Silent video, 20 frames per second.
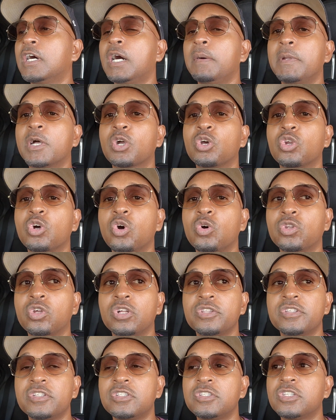I'm not gonna hold
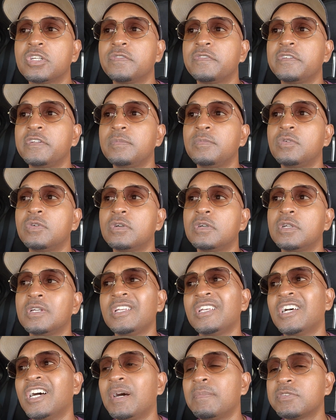on to this stuff anymore.
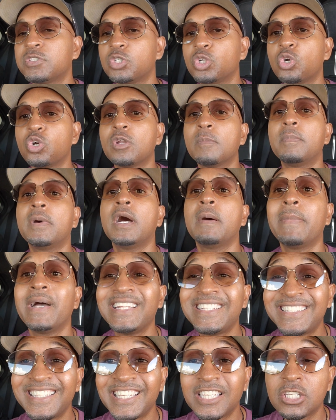I'm still gonna buy
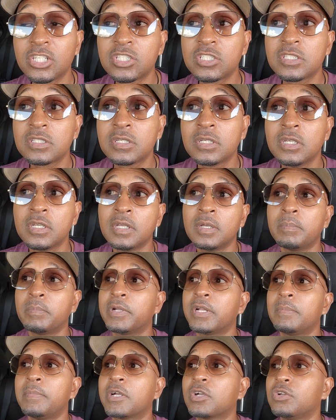my tickets,
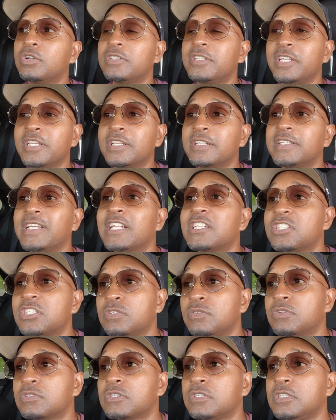but I'm not gonna take it that
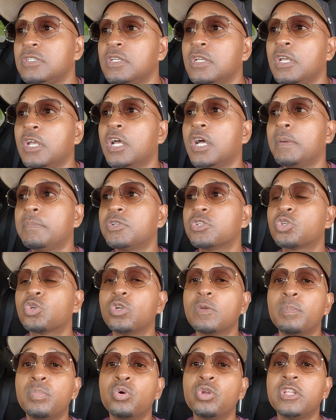seriously. I'm just
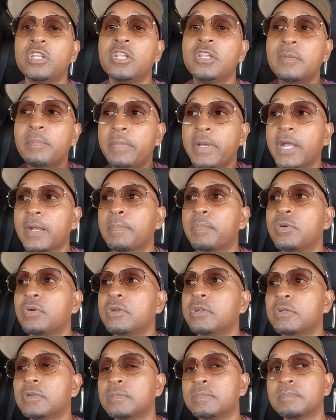gonna put it in the back
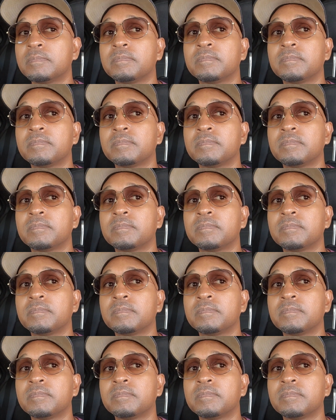burner.